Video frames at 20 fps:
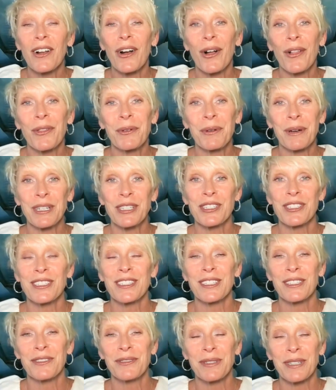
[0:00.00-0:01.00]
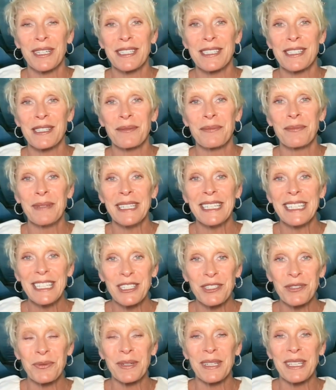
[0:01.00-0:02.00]
all the questions that you guys submit
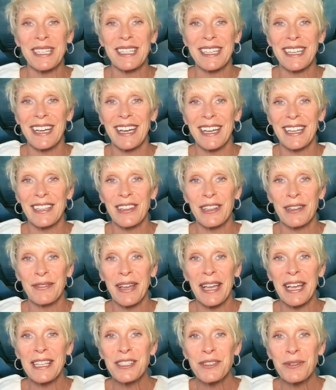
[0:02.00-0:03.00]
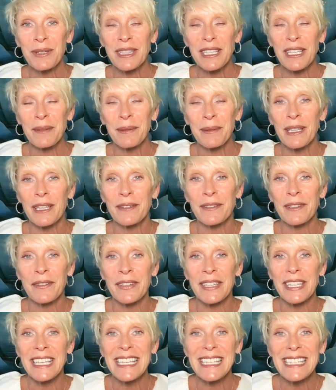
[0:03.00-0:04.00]
each week. I love answering them. I love
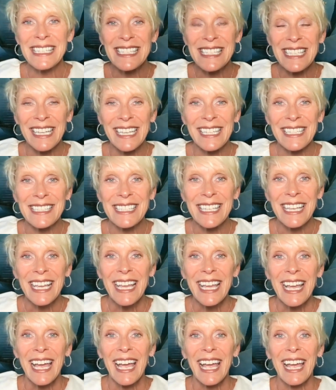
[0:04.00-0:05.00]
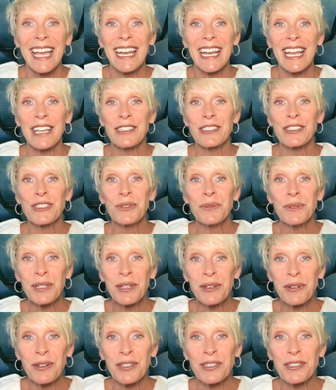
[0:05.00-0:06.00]
giving insights. And I do
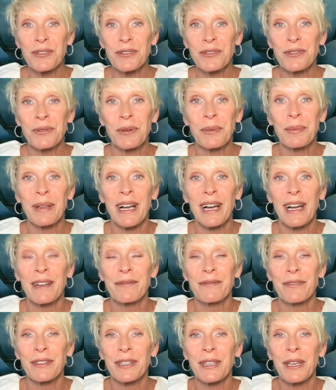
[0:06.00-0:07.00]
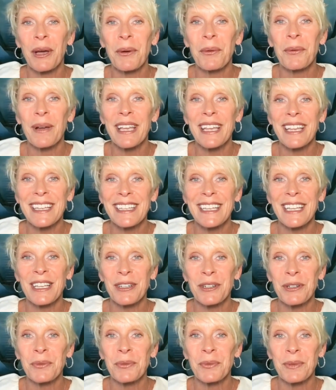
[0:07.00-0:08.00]
encourage you to apply for the Awaken
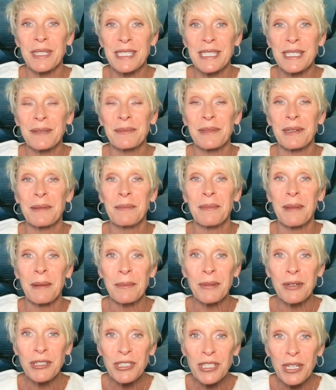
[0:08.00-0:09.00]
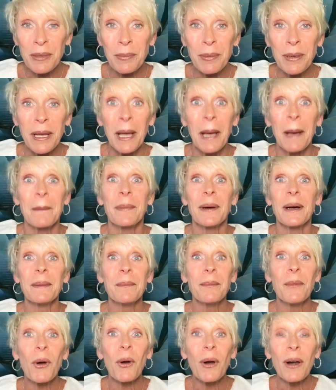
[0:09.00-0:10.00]
Inner Wisdom membership. But
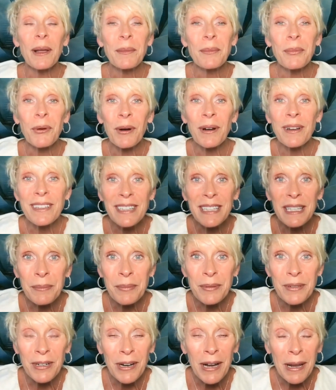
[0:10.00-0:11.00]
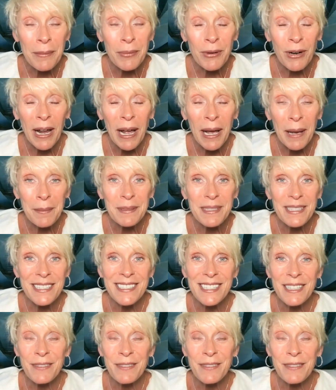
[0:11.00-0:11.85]
more importantly, perhaps, is